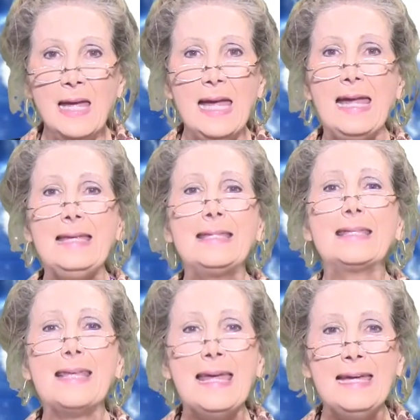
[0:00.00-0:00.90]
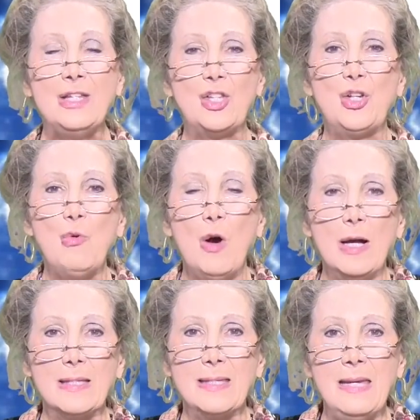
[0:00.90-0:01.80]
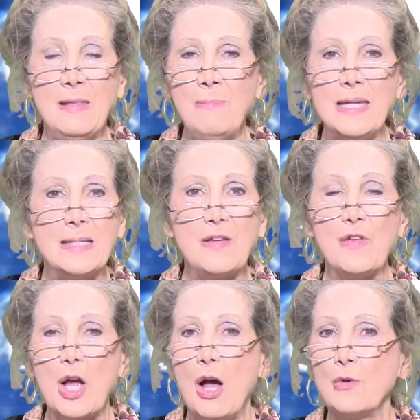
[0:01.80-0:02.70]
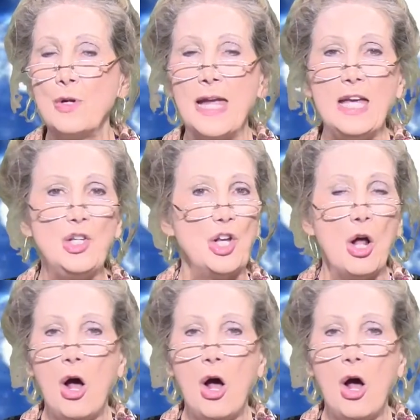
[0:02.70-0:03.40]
He sings to us in the midst of the congregation.